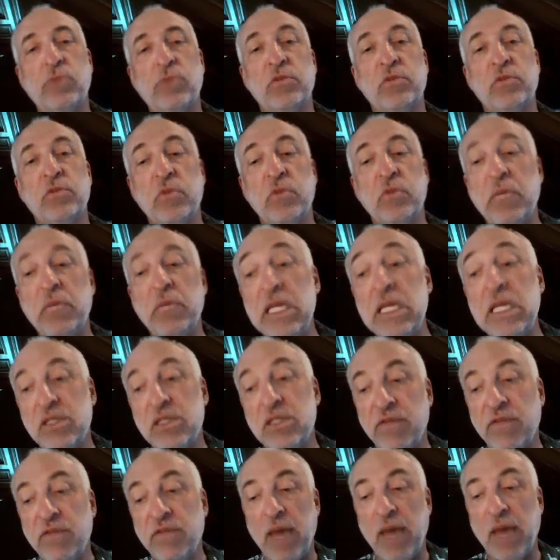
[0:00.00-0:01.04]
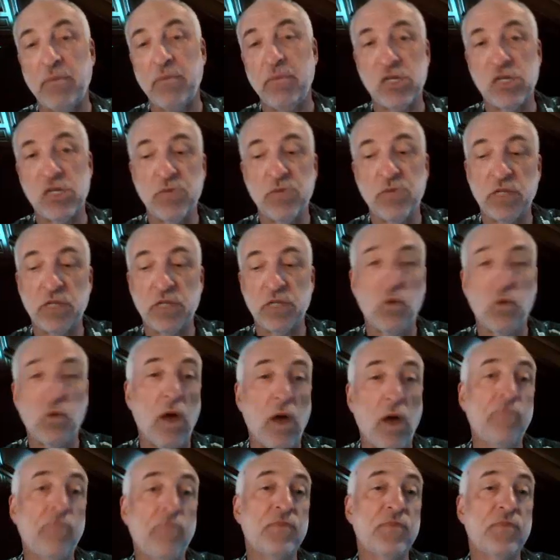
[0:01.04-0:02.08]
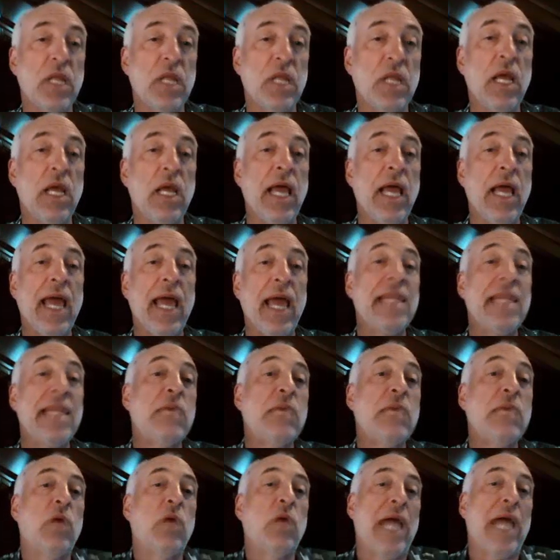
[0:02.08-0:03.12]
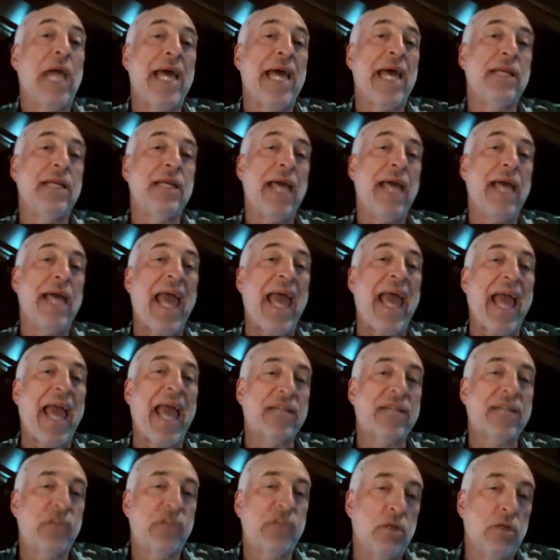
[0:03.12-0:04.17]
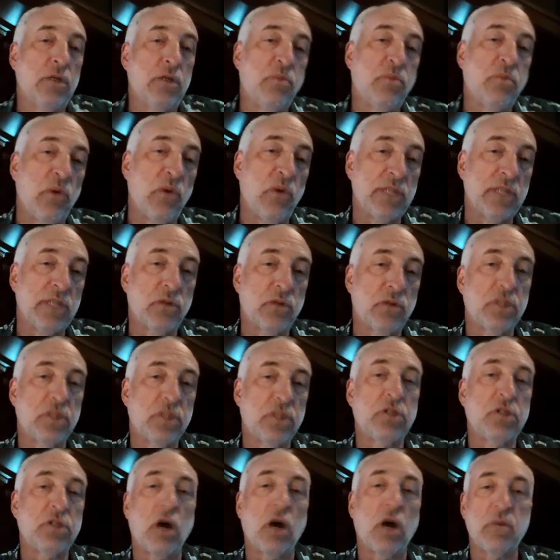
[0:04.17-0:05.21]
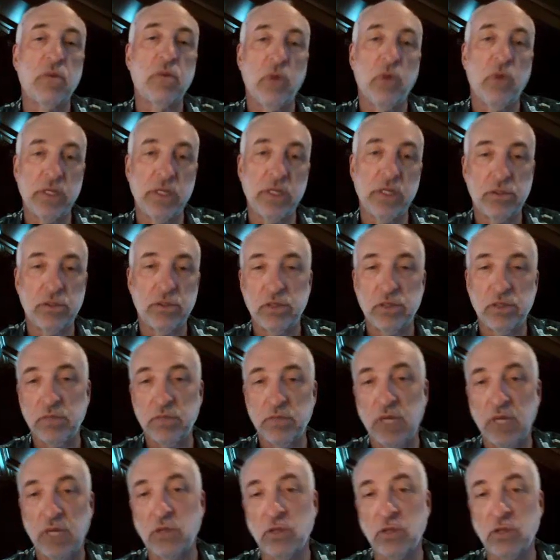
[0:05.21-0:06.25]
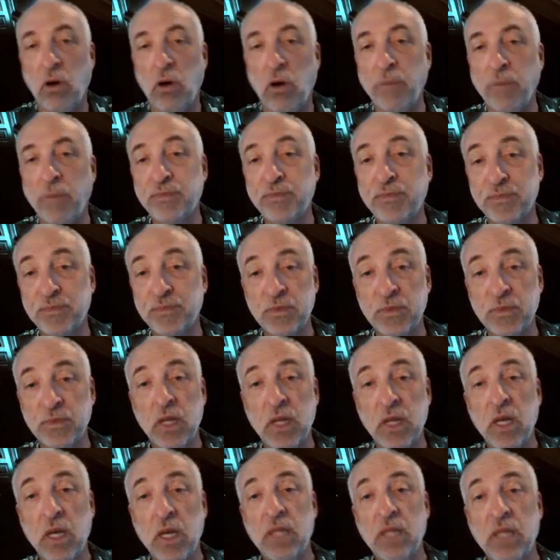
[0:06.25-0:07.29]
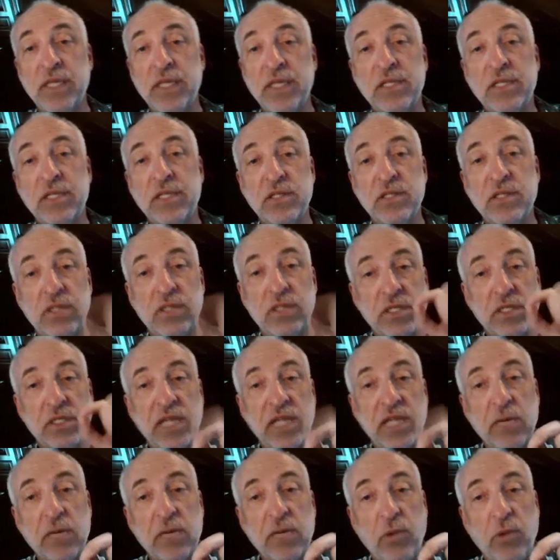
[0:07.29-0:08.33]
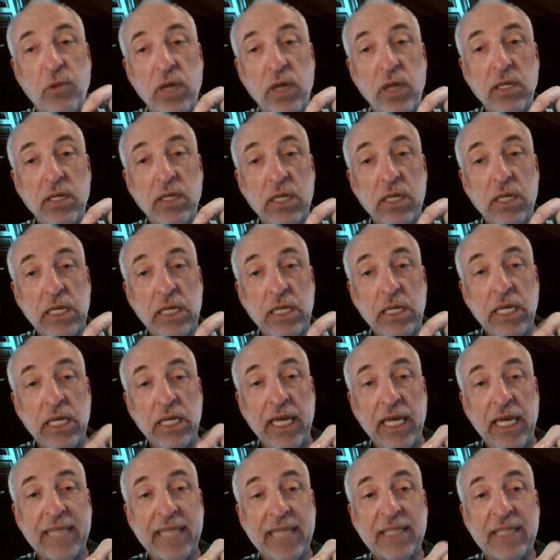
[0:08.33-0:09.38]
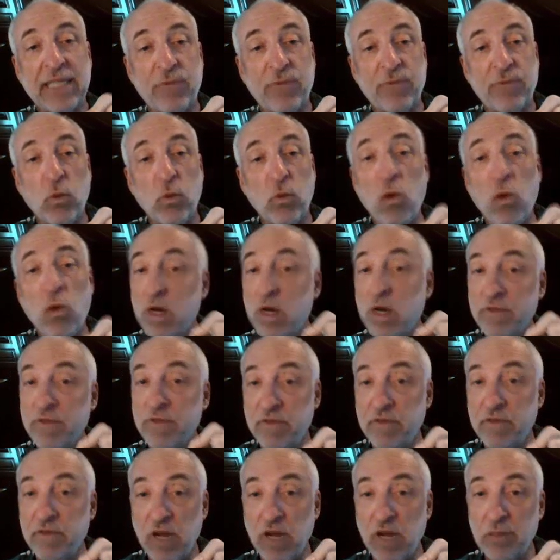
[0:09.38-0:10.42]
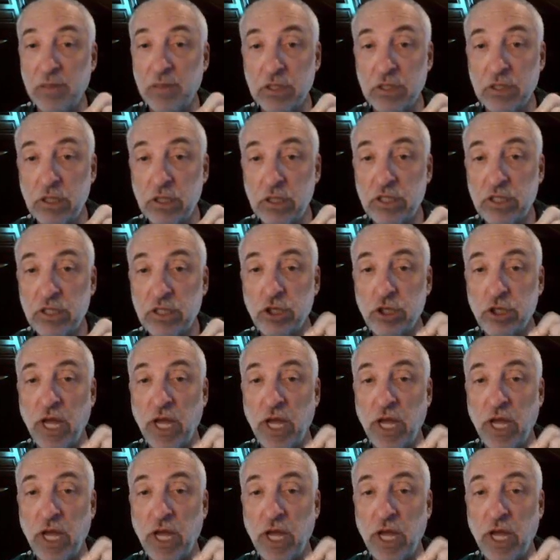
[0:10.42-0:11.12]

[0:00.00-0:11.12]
perform some repeats of that measurement as well. And we'll add axial points, or star points, they're sometimes called. This is the center point, except for one of the variables